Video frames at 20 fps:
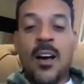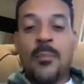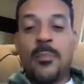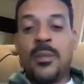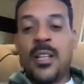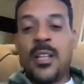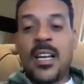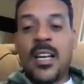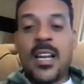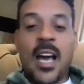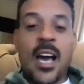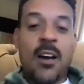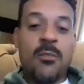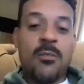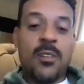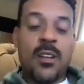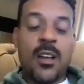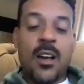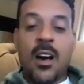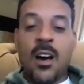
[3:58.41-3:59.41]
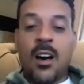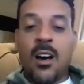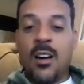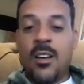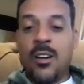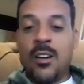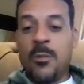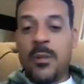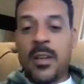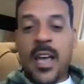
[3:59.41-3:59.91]
played out
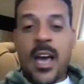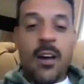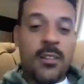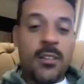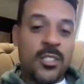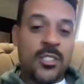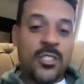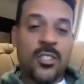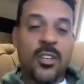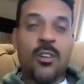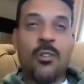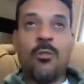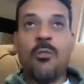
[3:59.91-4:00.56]
on a reality show